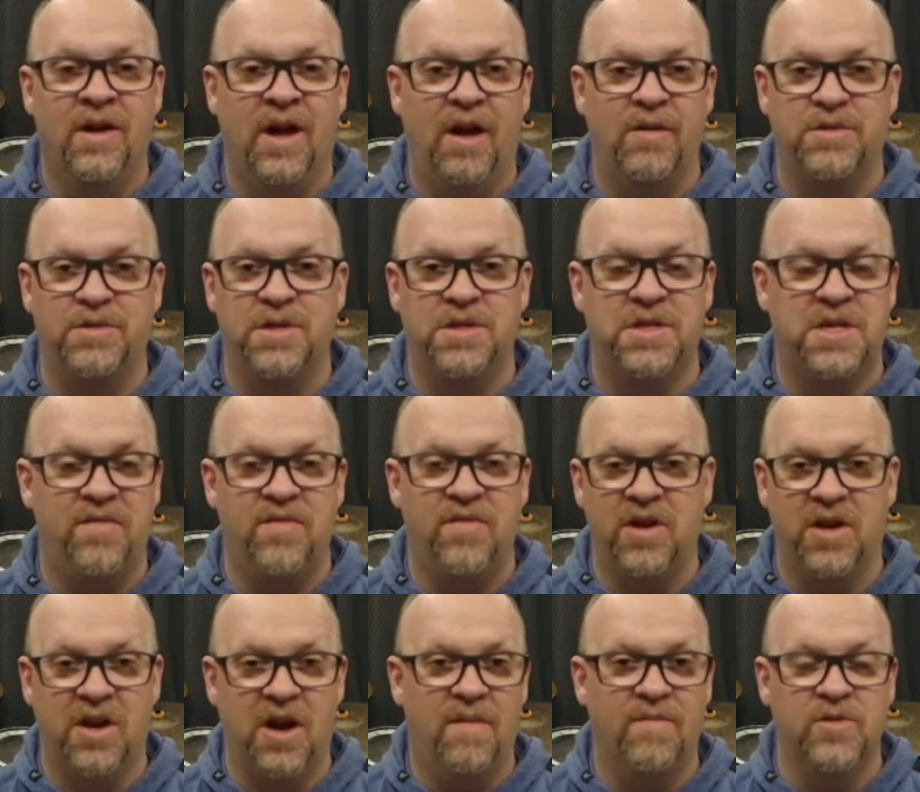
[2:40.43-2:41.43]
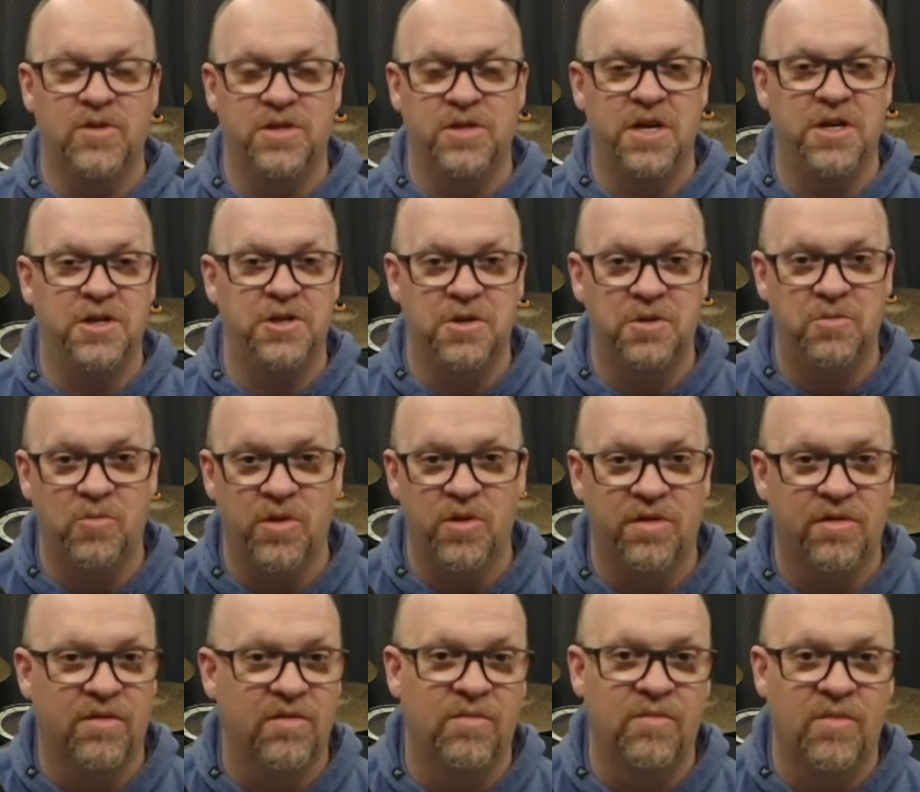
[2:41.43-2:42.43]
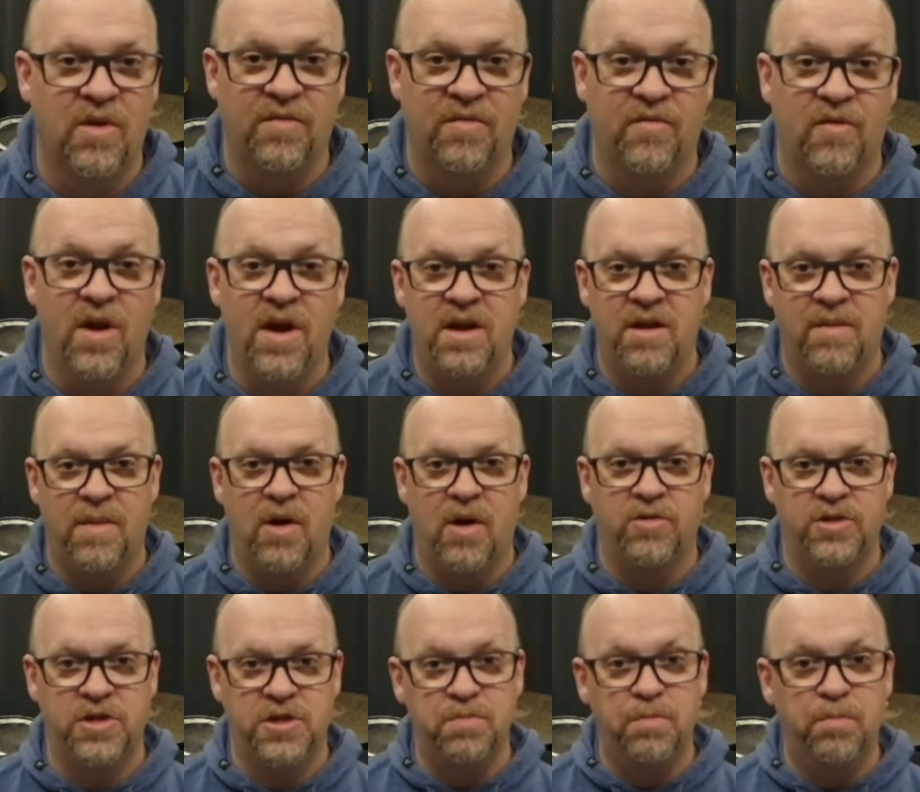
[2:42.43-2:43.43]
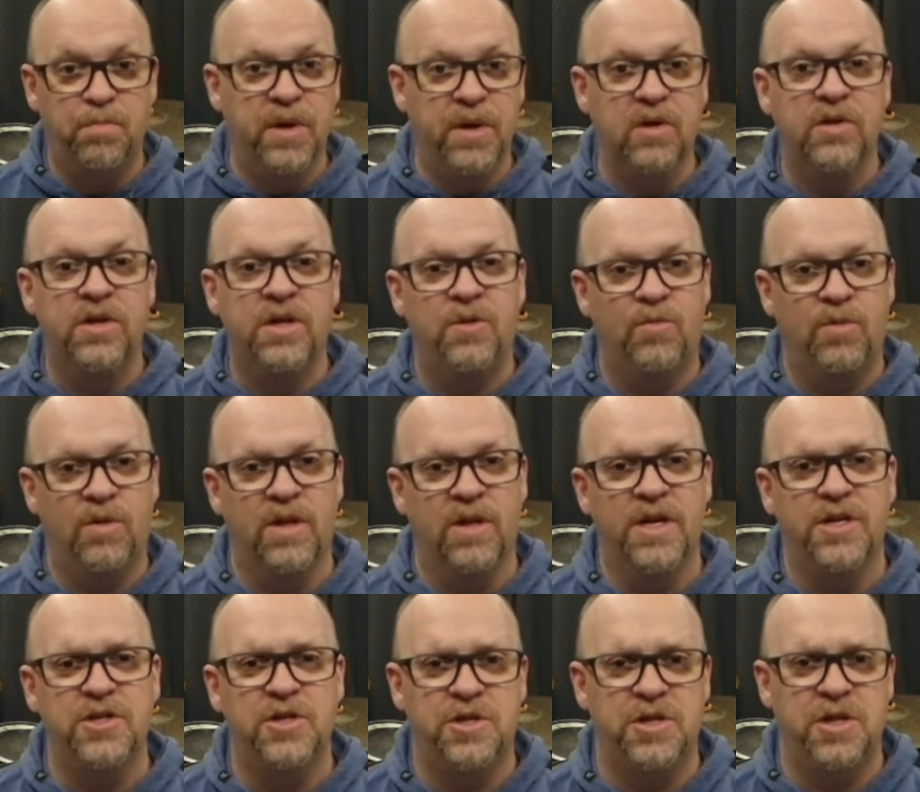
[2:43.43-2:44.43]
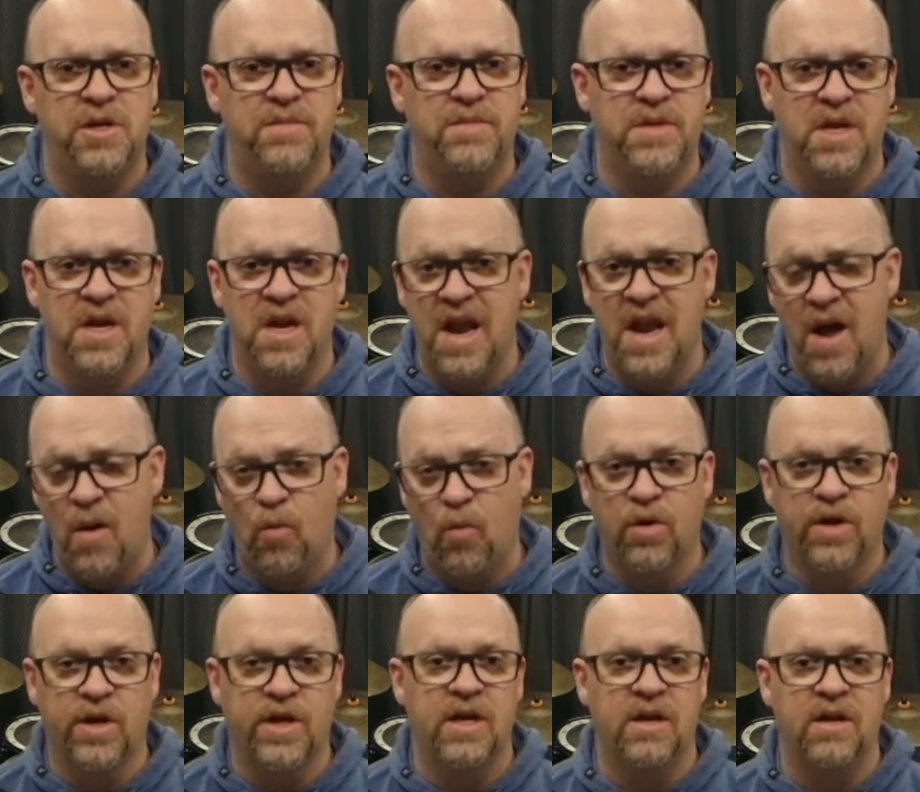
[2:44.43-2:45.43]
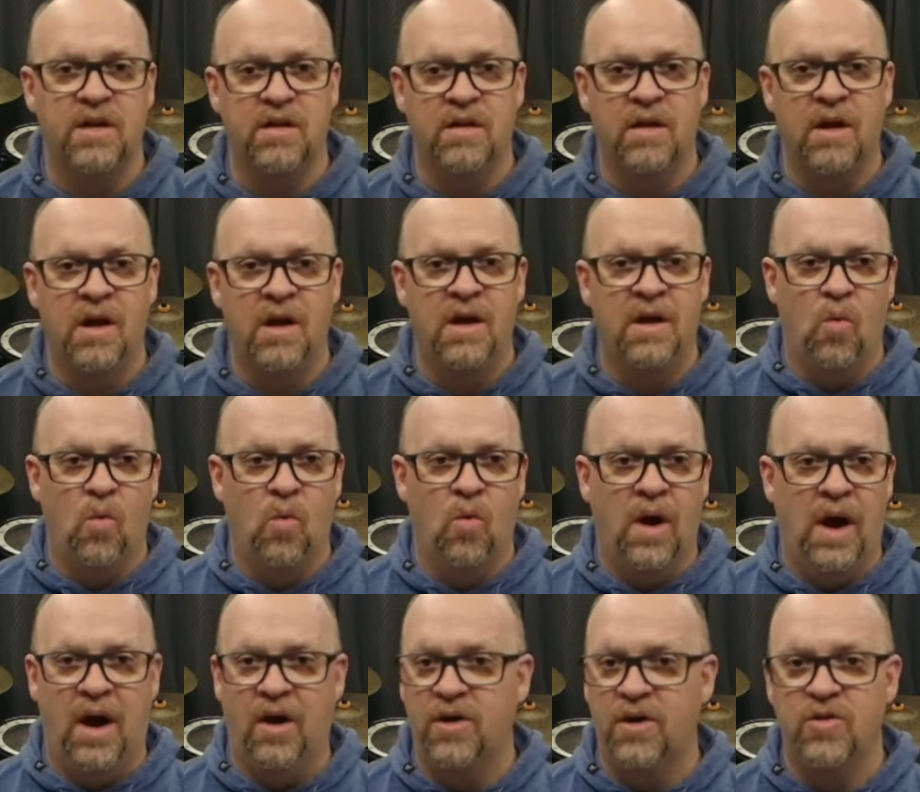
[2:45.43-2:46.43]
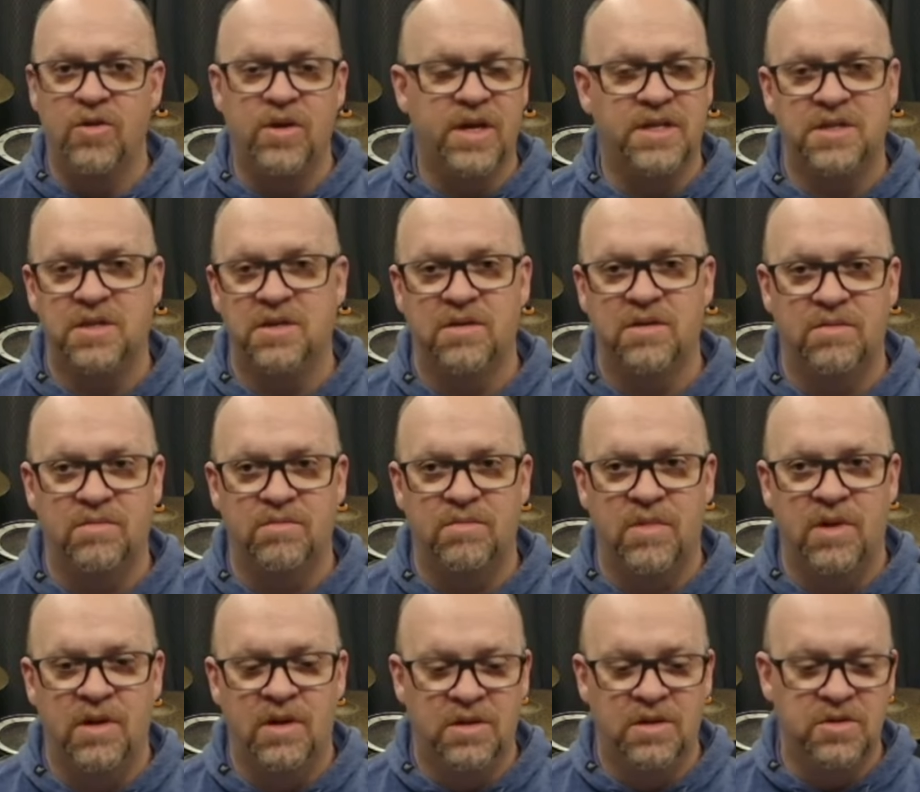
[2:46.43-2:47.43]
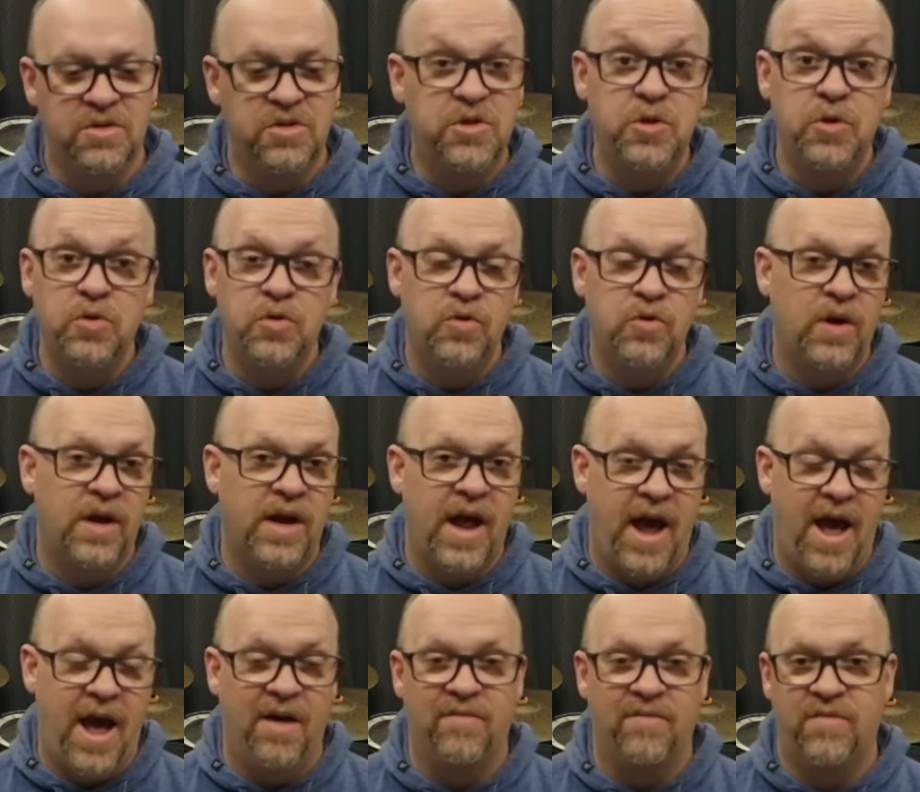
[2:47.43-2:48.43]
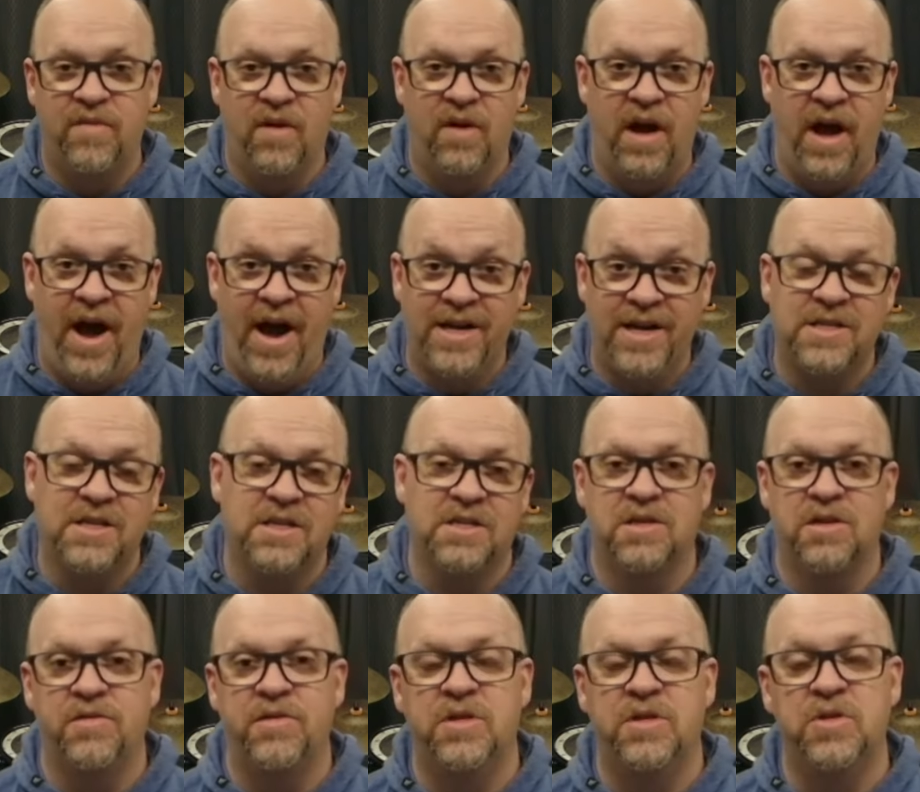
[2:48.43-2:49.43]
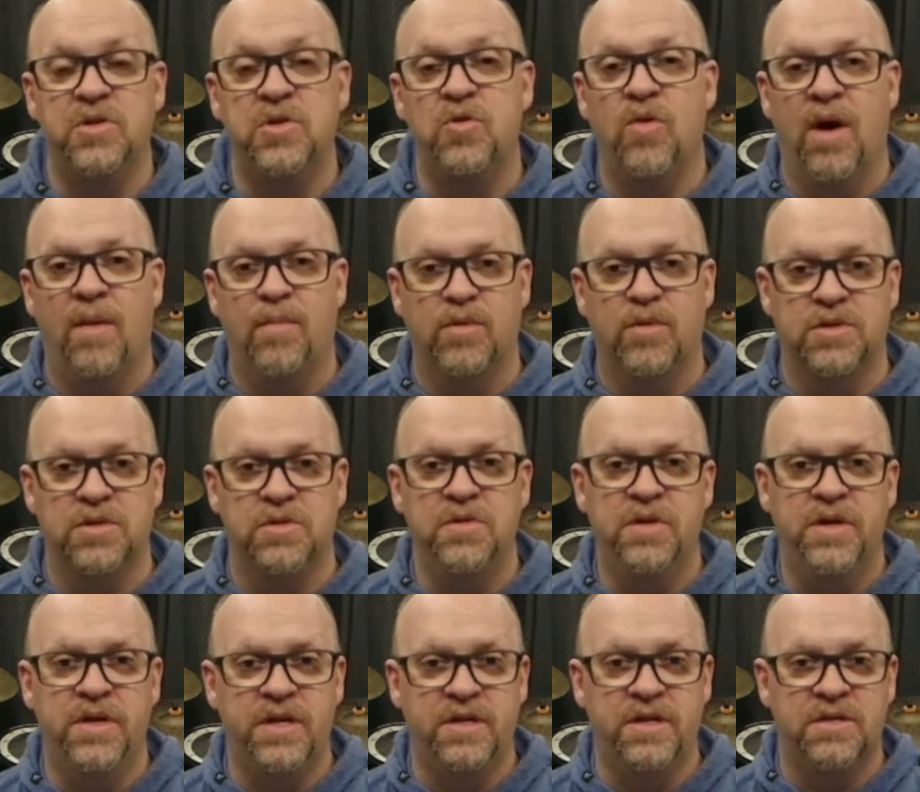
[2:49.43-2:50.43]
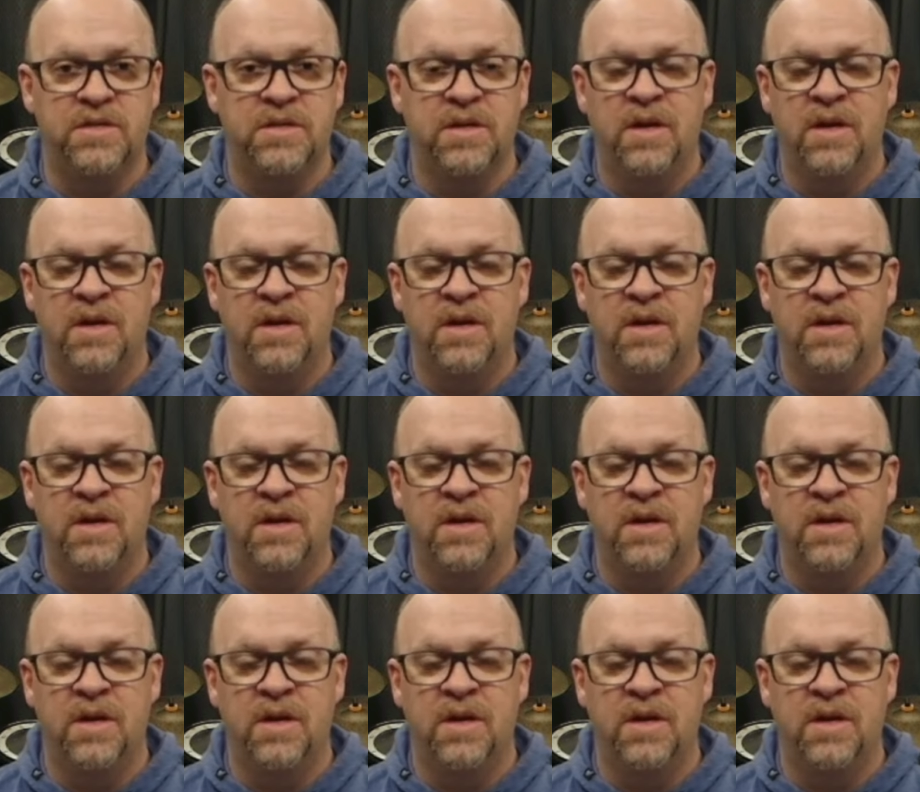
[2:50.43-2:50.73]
I was just having a conversation with a friend about just building relationships and networking, and how do you get to do and have access to these new opportunities.